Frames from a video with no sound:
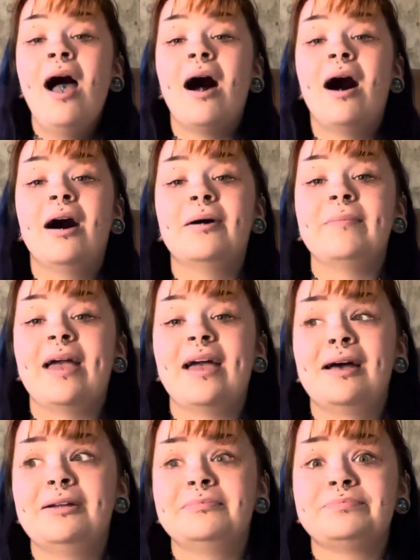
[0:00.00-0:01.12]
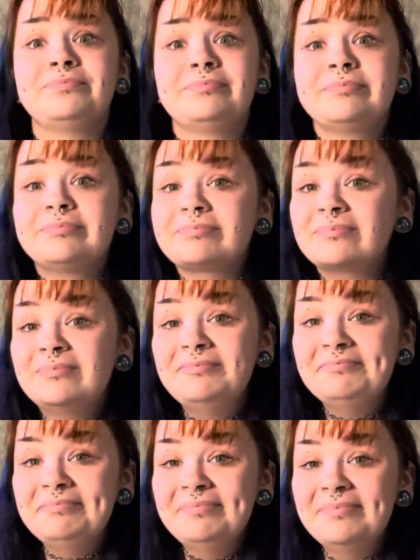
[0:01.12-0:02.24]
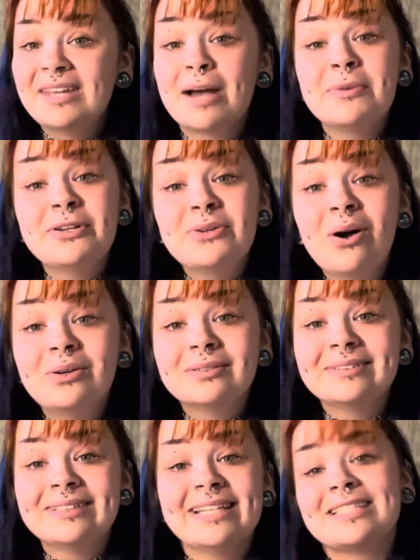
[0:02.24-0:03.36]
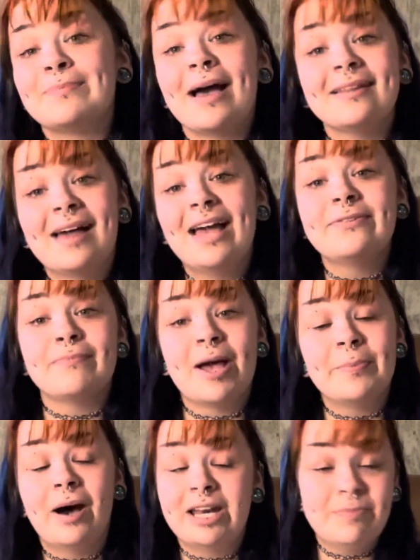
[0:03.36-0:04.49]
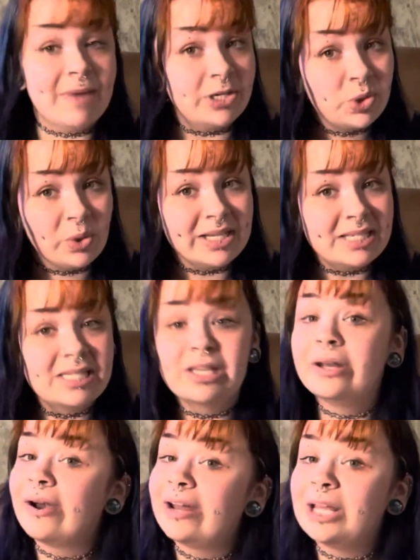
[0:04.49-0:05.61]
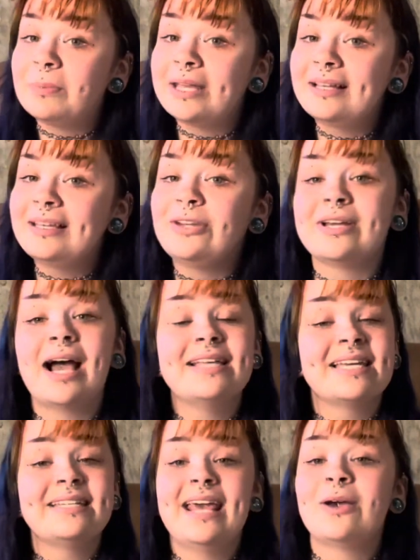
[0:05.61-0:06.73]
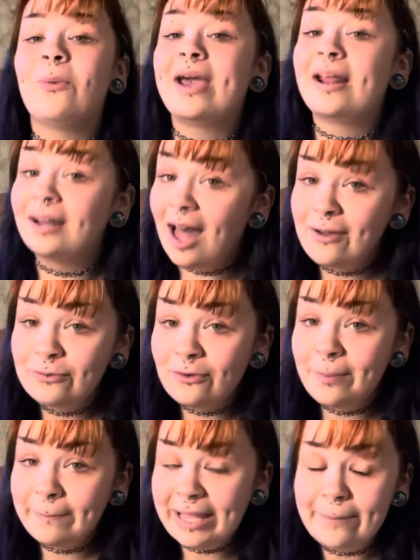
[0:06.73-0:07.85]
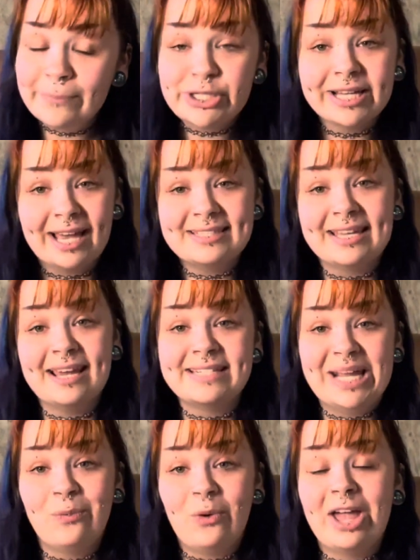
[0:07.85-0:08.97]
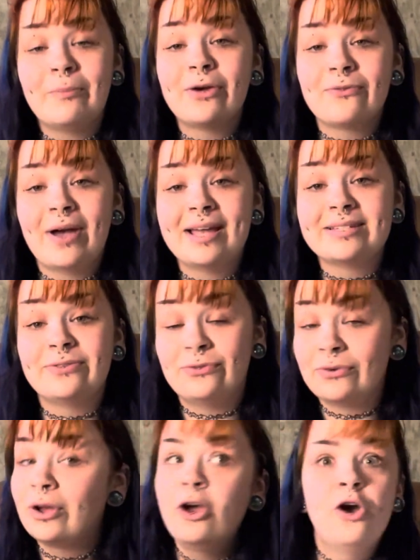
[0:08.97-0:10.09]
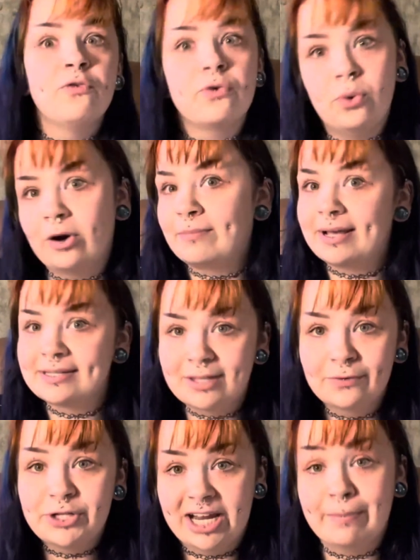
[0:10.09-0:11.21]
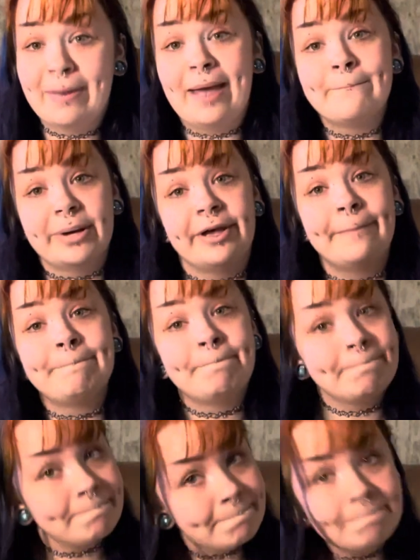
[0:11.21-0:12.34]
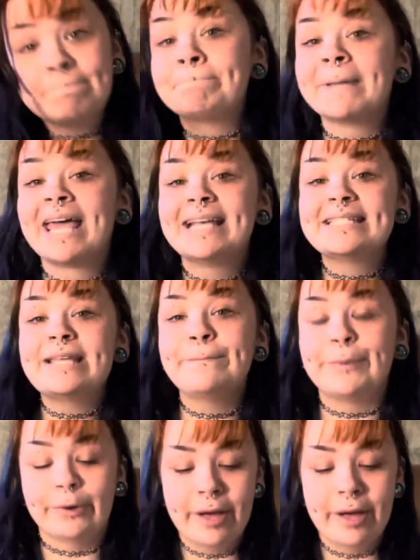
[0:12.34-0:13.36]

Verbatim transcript: Um, and I'm an adult. It's my life, my body, my choice. You know what I mean? You guys can take away a lot from me, but you guys can't take away my right to record myself shaking my butt. Simple.